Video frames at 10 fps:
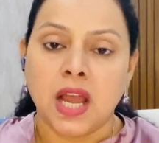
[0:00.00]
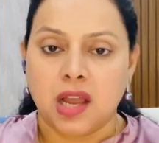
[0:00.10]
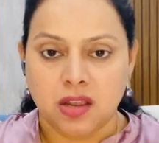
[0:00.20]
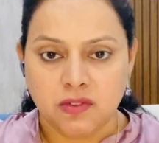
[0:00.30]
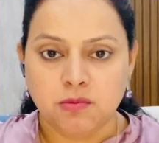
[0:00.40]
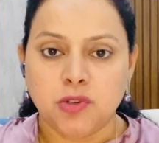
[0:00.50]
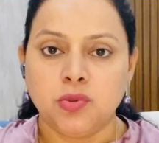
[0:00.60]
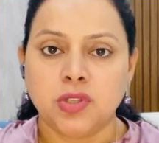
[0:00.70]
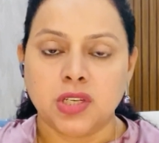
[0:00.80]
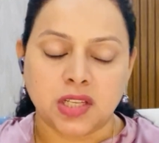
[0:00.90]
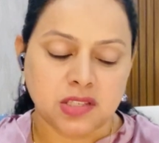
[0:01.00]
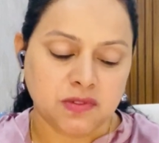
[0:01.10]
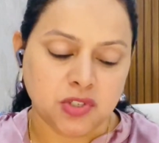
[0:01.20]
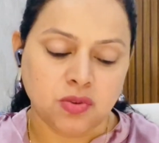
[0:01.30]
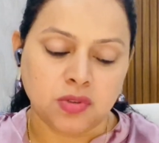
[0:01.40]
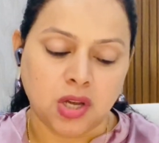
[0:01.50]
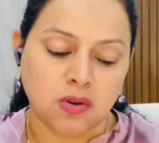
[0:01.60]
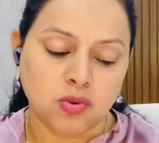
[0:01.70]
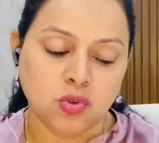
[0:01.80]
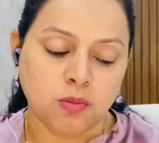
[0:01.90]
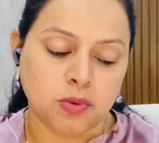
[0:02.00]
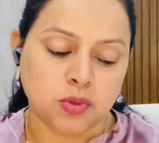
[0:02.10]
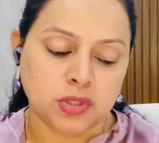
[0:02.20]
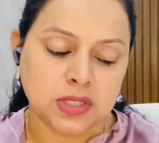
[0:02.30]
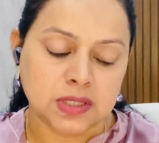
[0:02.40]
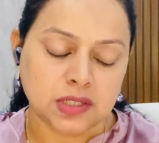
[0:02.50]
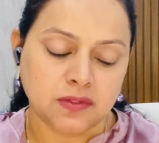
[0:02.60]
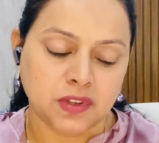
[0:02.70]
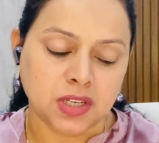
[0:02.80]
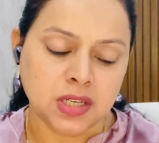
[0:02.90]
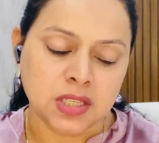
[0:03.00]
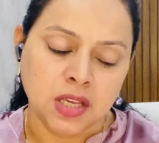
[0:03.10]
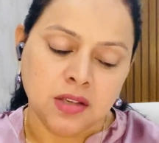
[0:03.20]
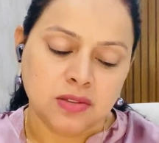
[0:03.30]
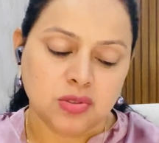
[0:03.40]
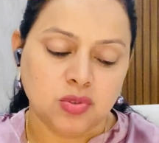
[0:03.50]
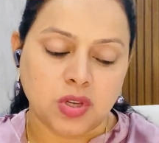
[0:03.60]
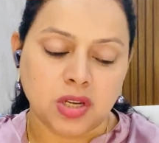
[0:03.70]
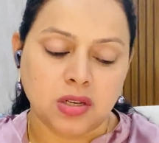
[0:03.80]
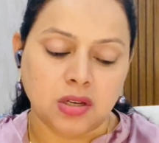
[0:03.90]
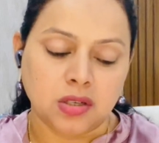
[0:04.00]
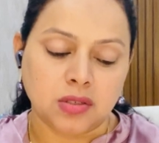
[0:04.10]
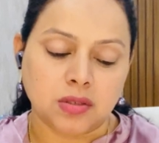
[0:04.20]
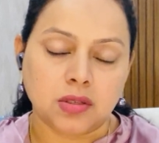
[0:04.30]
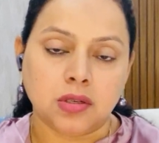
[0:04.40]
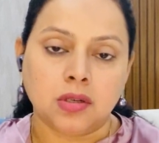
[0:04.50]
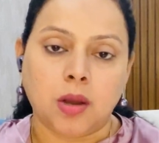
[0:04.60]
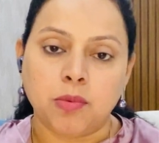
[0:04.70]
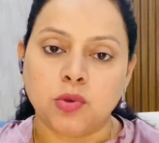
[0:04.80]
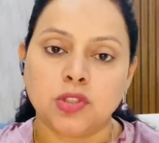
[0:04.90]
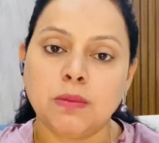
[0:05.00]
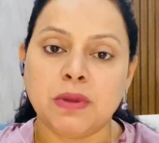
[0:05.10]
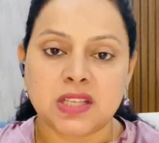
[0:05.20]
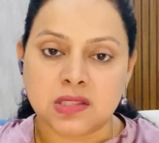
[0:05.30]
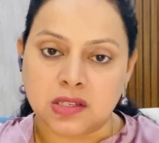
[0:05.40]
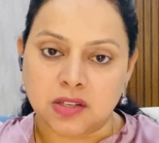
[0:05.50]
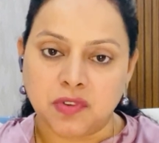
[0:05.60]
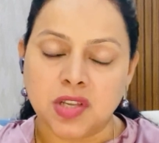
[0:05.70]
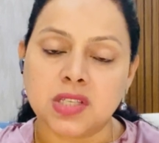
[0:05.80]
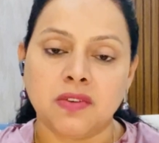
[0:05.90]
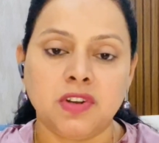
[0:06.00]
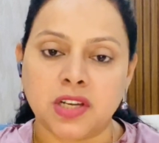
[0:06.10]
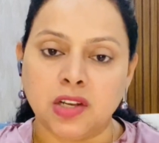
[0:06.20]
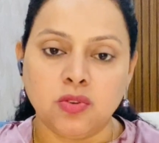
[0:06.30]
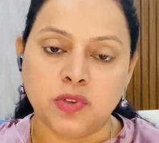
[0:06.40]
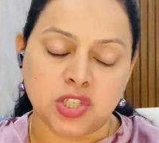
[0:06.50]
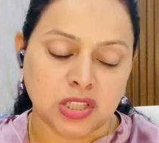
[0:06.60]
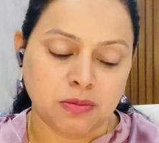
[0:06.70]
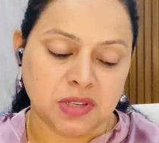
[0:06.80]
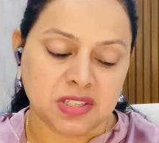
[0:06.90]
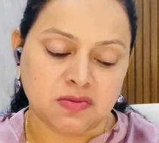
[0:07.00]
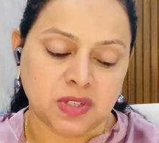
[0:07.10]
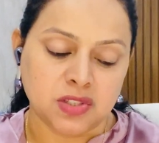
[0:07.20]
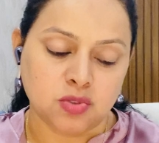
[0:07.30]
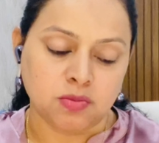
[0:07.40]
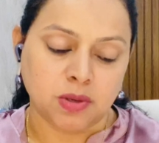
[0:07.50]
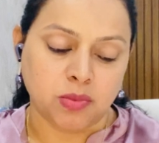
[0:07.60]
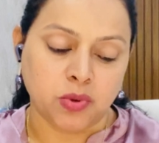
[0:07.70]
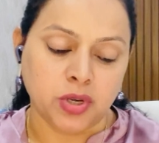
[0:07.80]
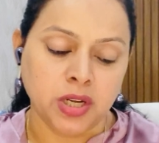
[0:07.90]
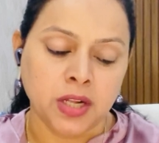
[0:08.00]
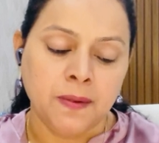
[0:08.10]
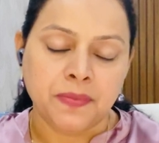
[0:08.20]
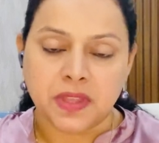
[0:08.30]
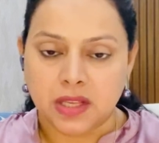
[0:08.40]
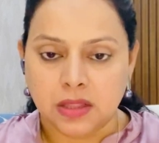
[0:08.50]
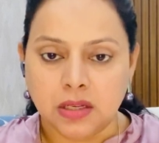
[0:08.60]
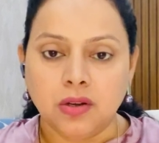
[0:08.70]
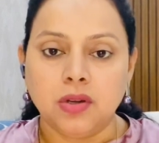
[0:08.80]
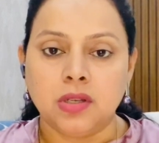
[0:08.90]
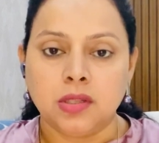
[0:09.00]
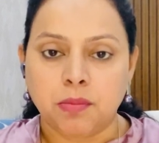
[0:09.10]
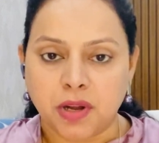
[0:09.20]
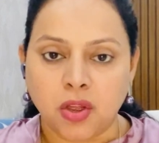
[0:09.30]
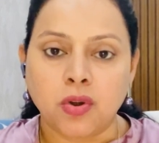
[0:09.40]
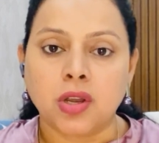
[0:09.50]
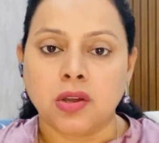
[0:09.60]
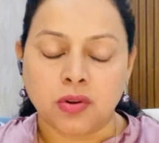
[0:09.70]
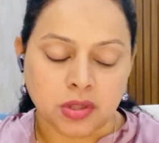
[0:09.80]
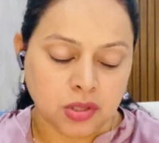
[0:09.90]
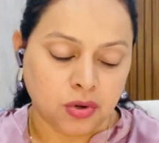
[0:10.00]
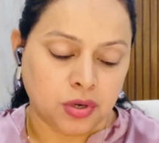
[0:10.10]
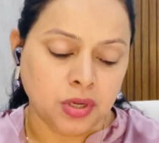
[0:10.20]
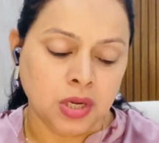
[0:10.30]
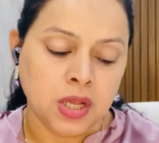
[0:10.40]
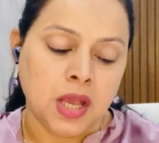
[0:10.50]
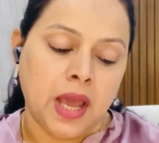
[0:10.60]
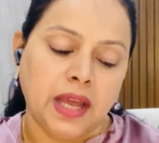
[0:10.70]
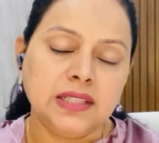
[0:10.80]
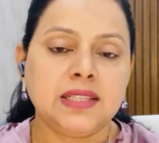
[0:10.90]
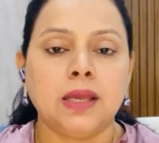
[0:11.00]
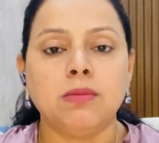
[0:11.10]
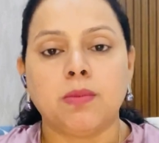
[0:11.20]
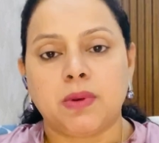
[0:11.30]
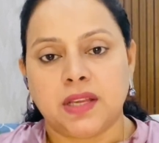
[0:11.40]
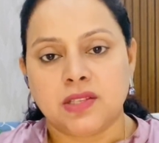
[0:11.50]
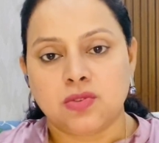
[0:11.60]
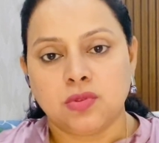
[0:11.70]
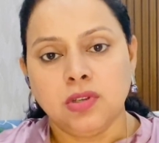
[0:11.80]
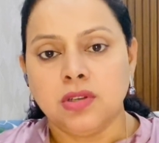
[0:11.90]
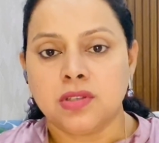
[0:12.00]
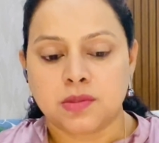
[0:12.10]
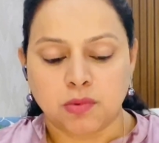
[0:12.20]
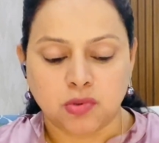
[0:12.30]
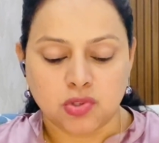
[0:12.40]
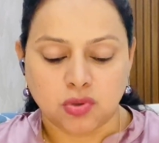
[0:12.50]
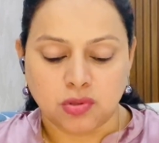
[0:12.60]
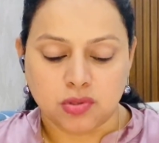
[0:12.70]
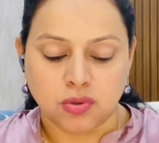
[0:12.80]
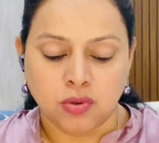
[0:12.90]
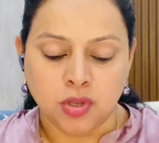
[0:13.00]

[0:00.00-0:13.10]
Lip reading: I will be doing a next video on how to upload these certificates, so you can upload the best certificates. I will tell you which are the best ones to be uploaded in the priority or in the order, and same applies to the sports also.